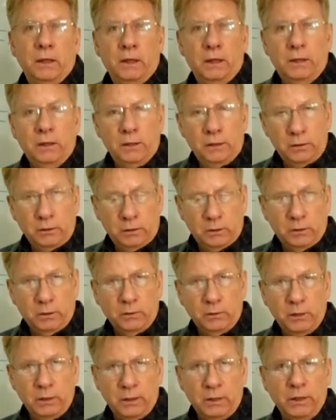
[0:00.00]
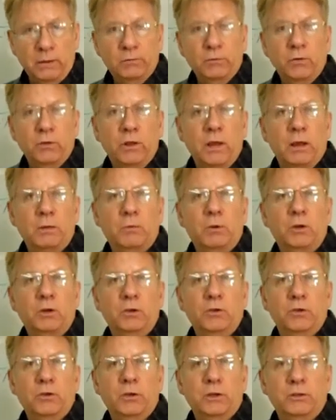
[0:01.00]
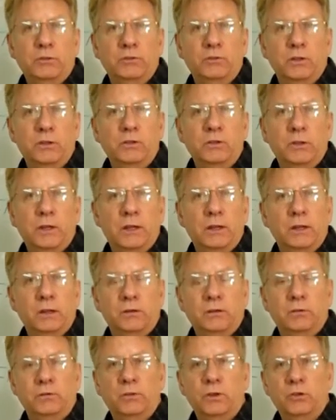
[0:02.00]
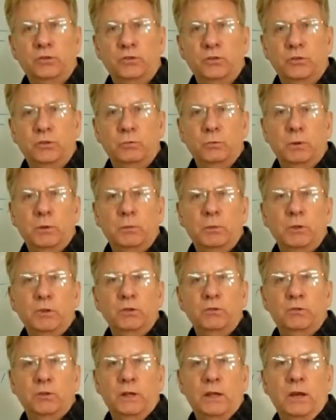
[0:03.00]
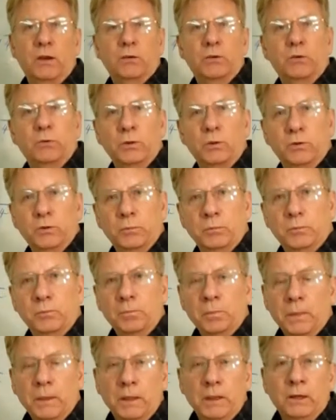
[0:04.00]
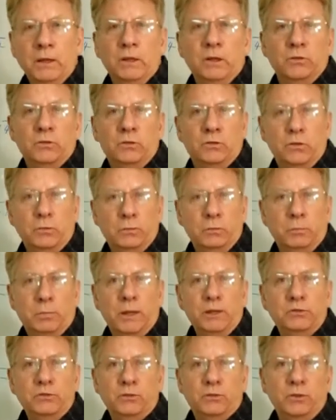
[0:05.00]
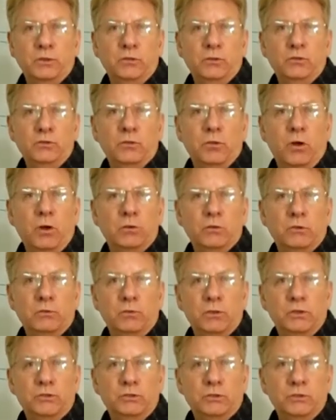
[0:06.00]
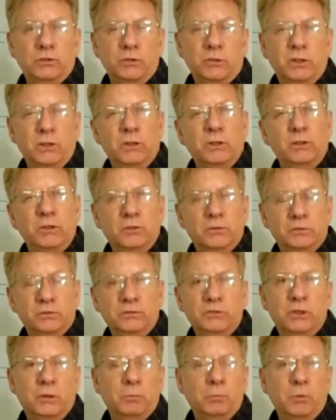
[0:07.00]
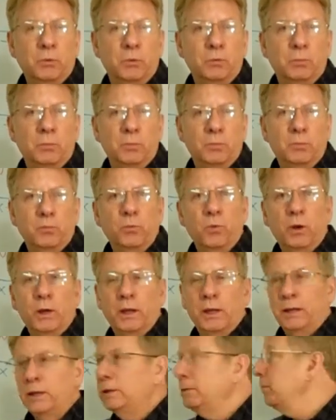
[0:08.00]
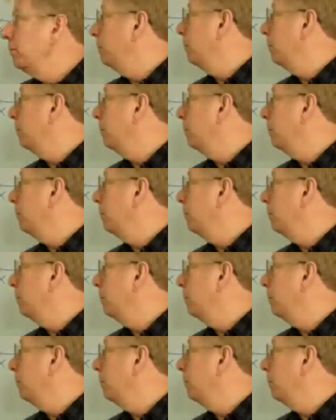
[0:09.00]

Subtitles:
And then after that we're going to look at synthetic division, where we use an algorithm to basically do long division in a simpler way.